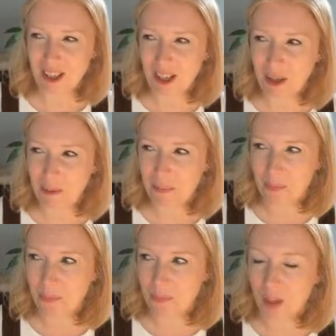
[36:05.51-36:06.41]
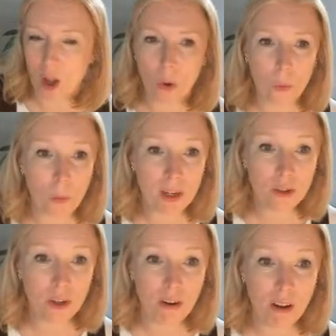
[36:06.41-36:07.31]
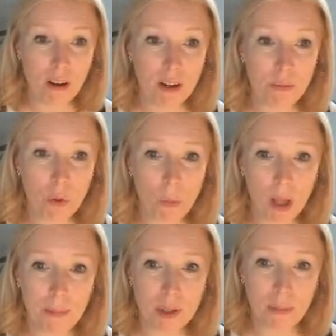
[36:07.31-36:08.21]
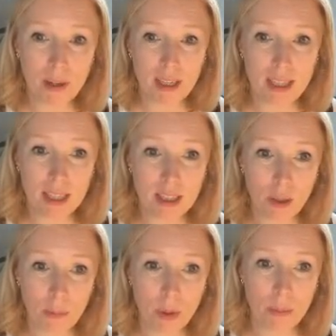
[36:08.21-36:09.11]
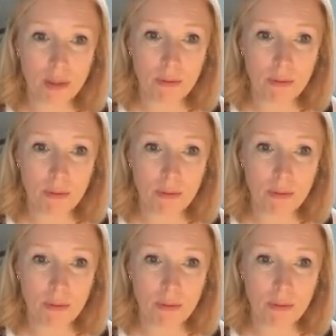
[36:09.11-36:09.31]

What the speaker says: When you go live, what will happen to my existing appointments?